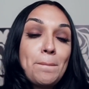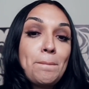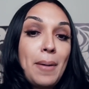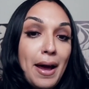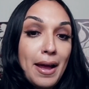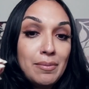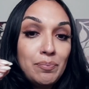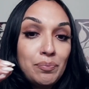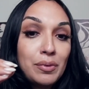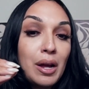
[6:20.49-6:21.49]
But
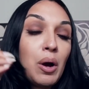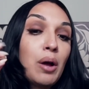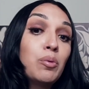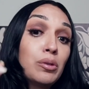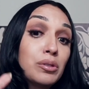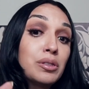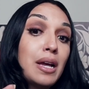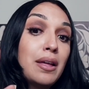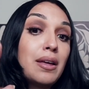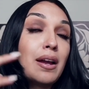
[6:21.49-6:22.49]
I will
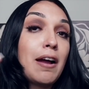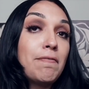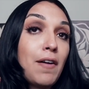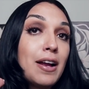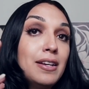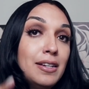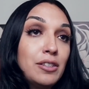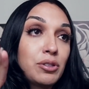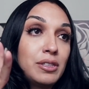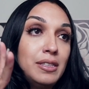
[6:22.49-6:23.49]
say that I find it
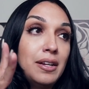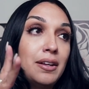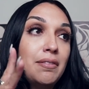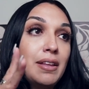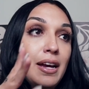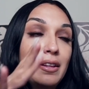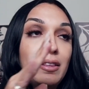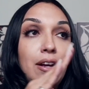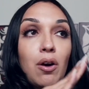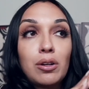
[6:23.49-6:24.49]
interesting that
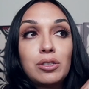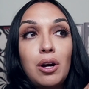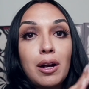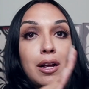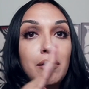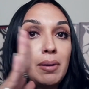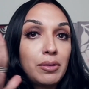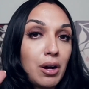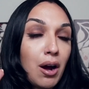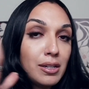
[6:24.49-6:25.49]
they are talking about
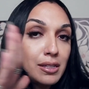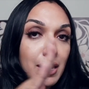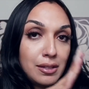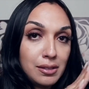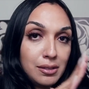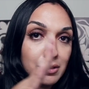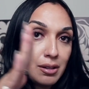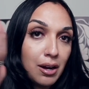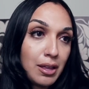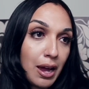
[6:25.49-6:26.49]
the contents
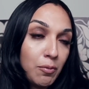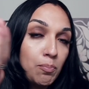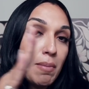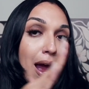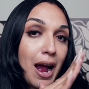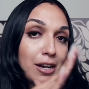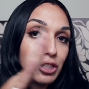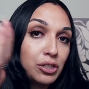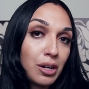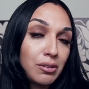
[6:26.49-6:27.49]
that
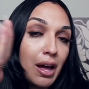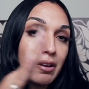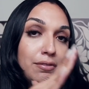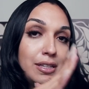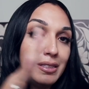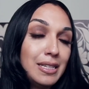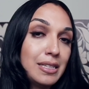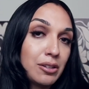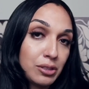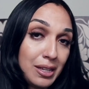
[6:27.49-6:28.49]
match a lot of these
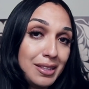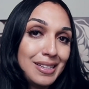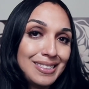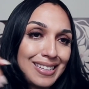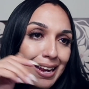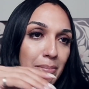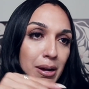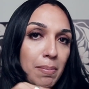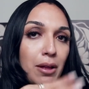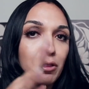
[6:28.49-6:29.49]
details in the
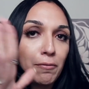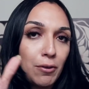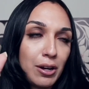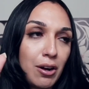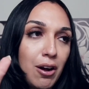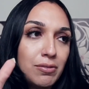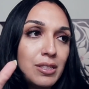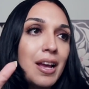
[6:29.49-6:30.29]
indictment about the freak-offs,